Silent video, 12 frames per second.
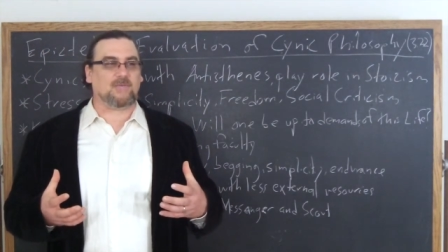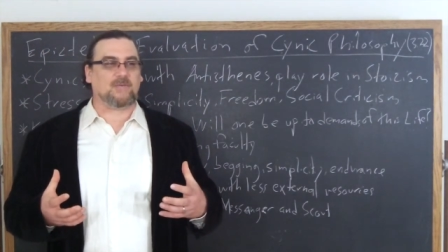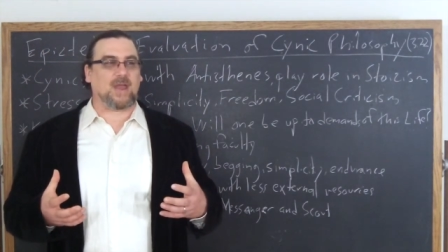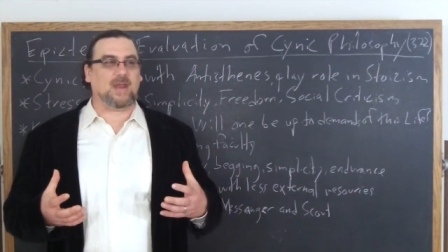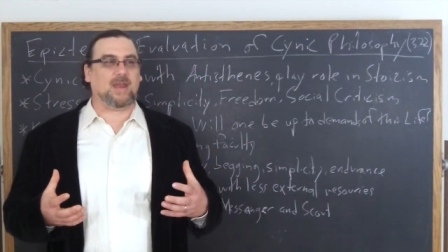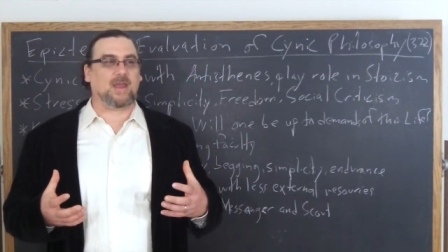
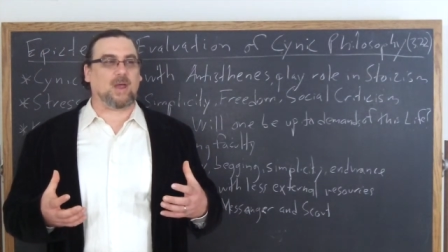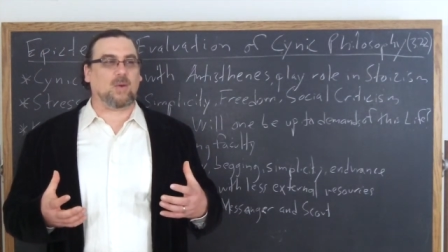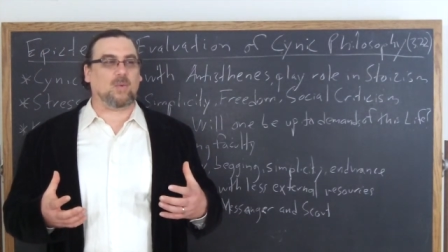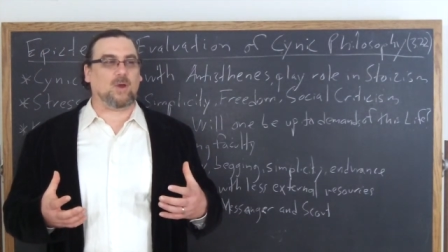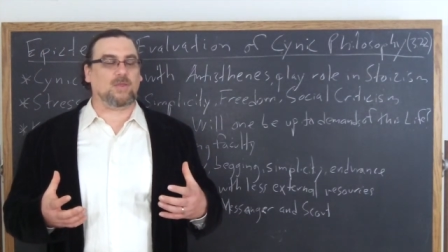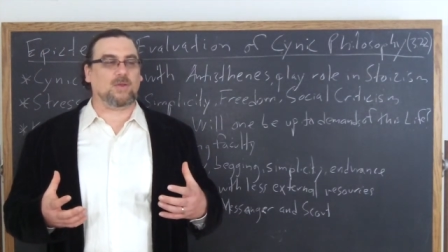finding
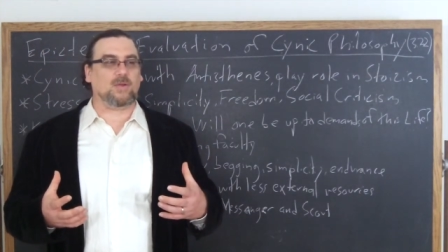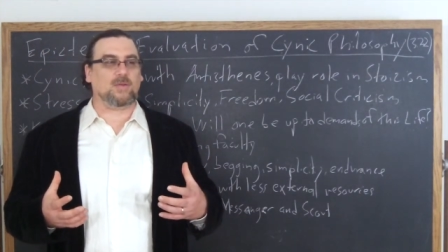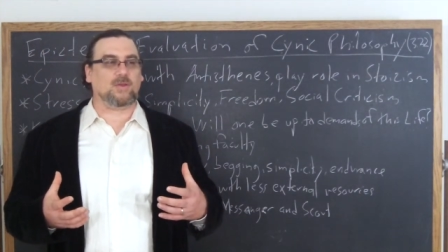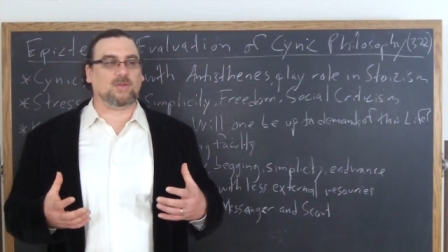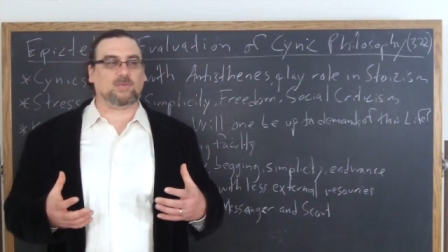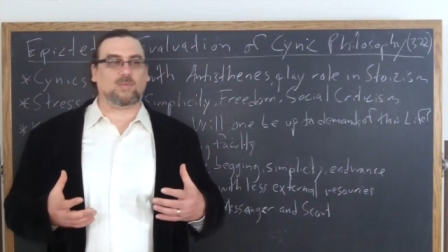out whether
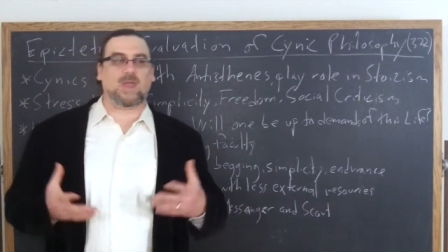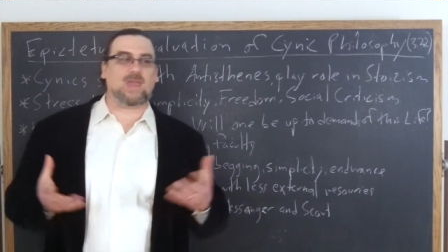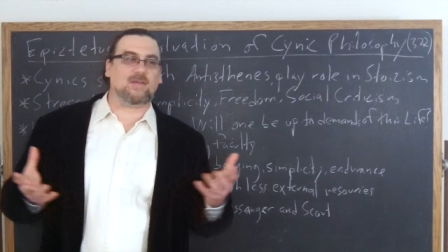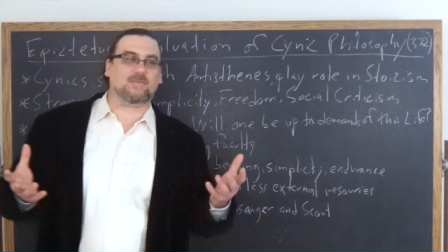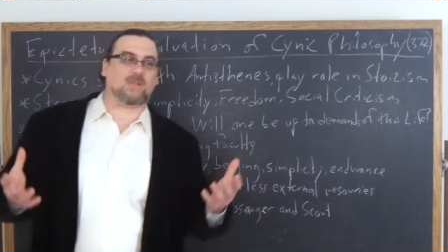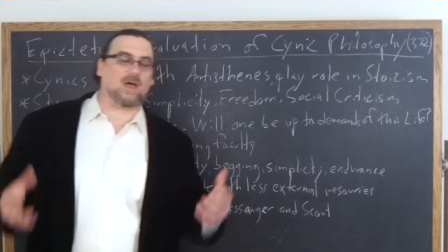this
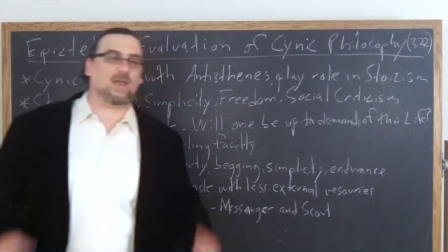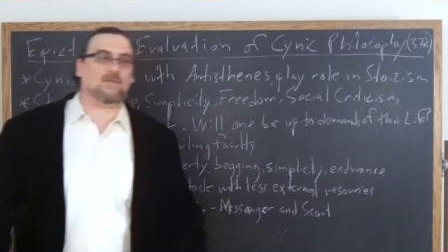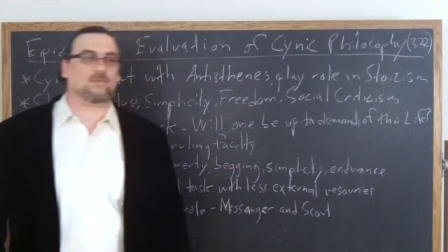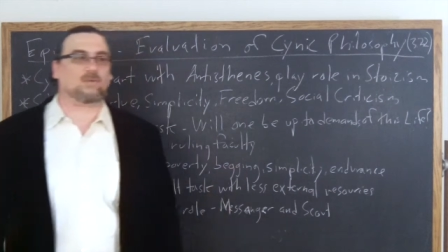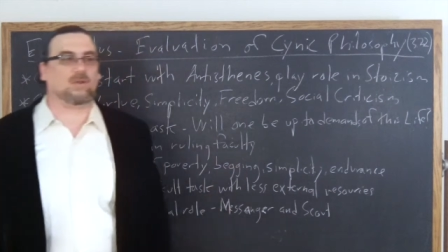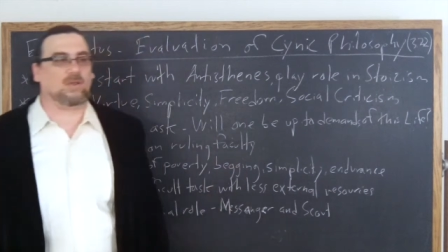way of
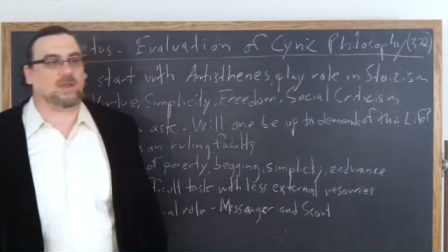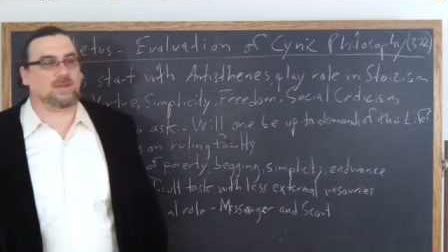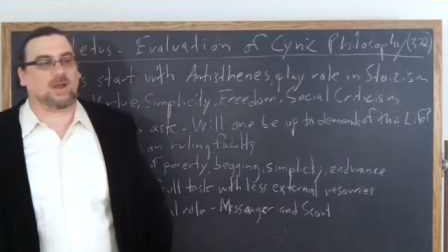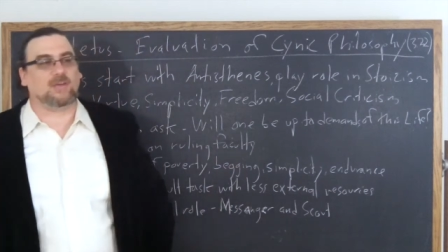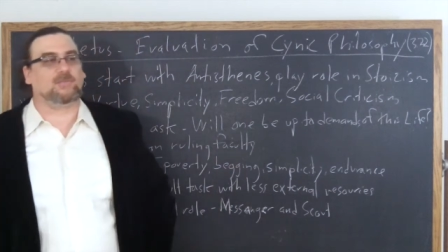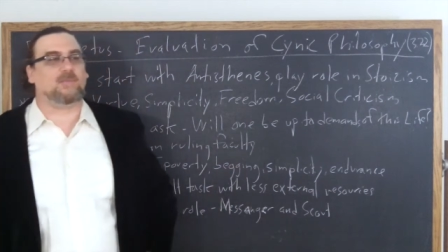life really
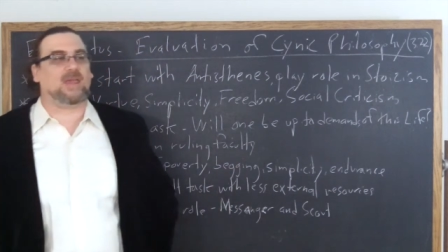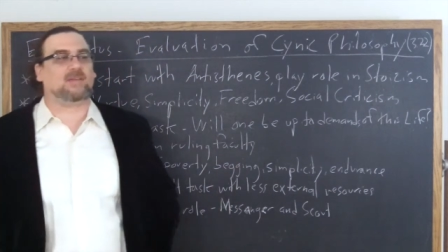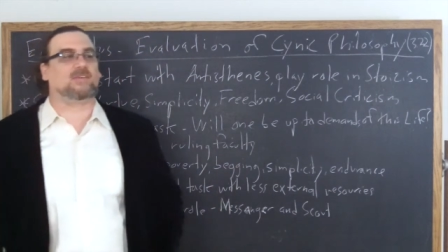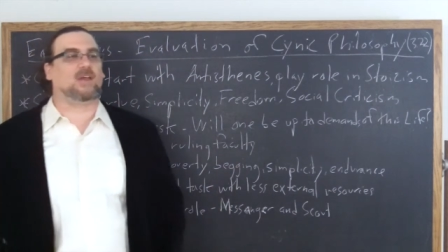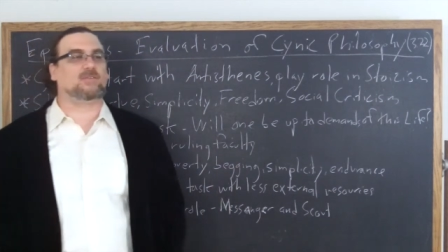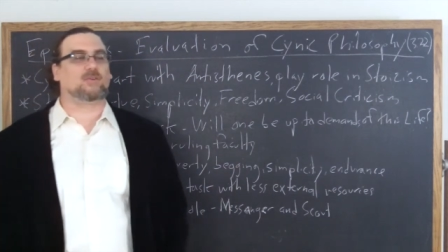does make
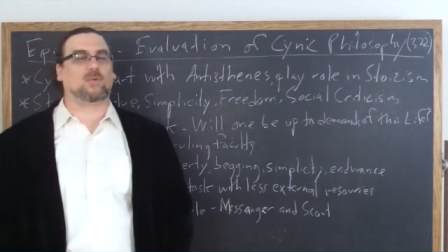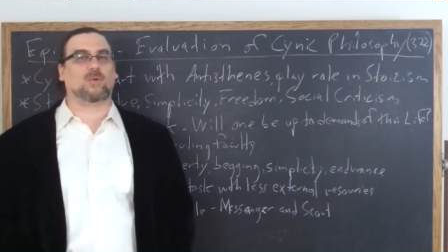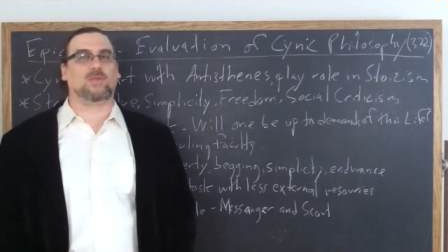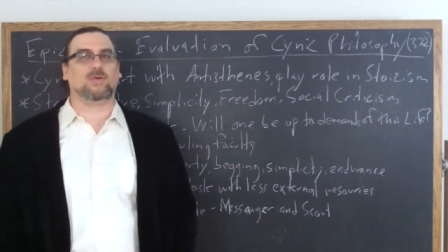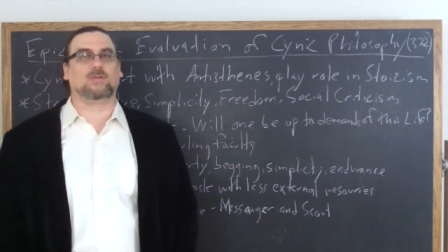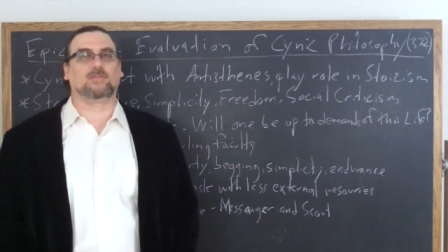sense or
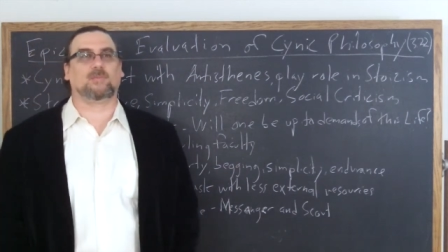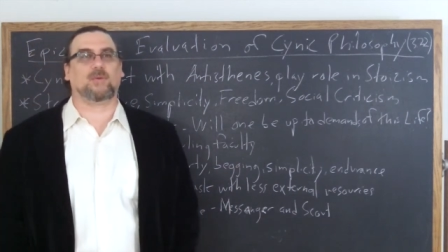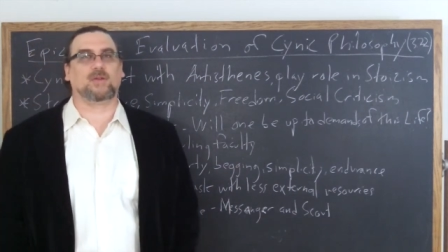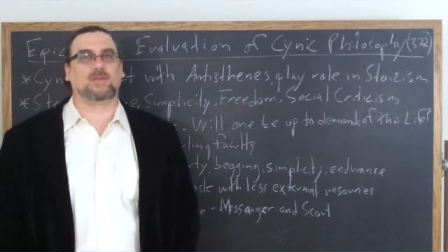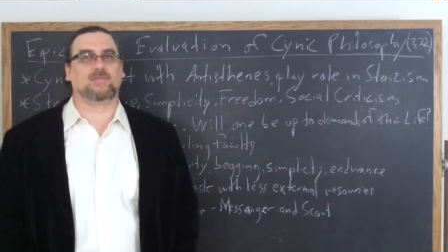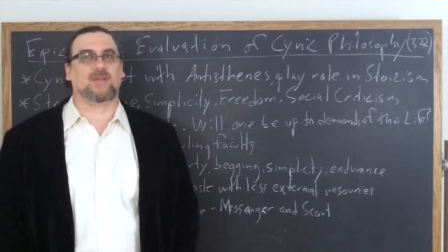whether it's a
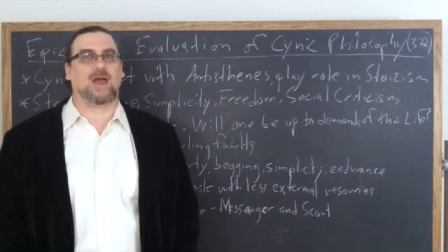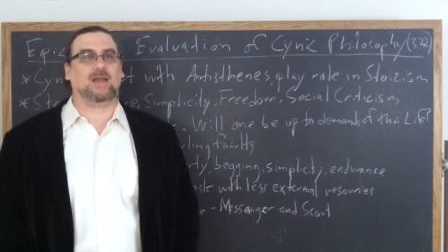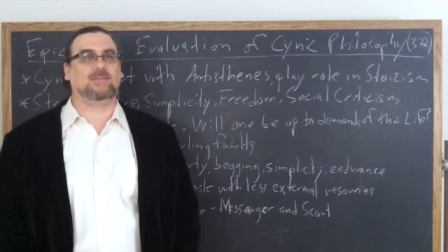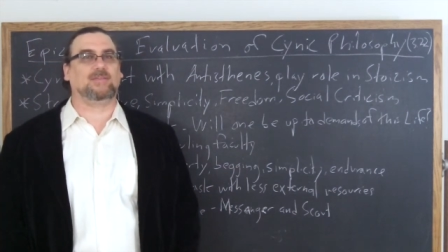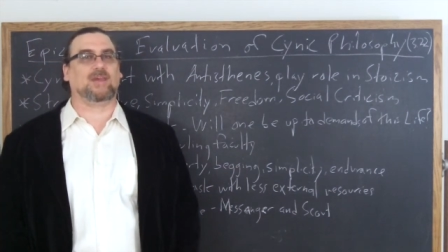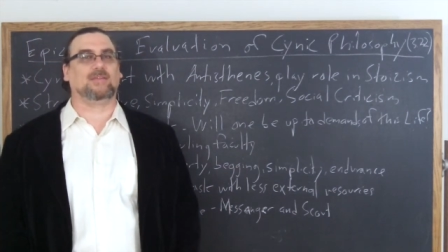bunch of
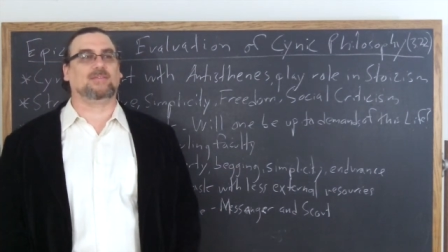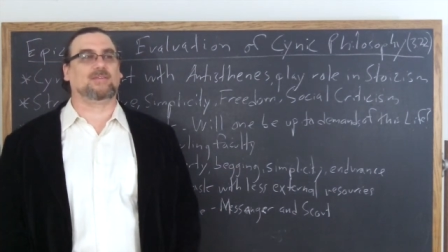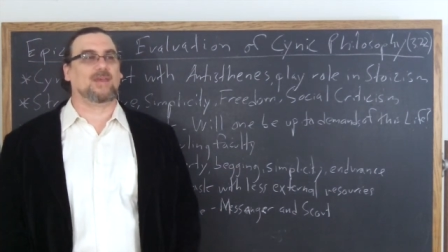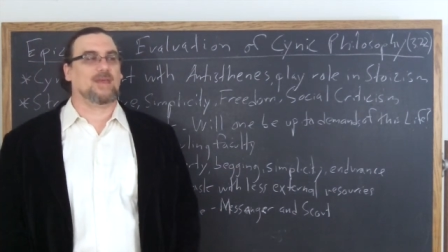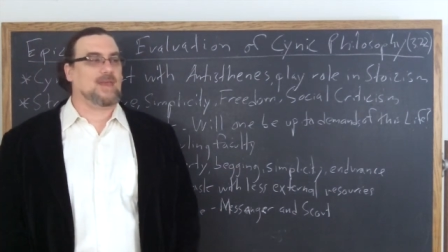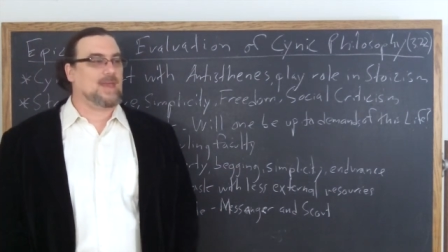nonsense.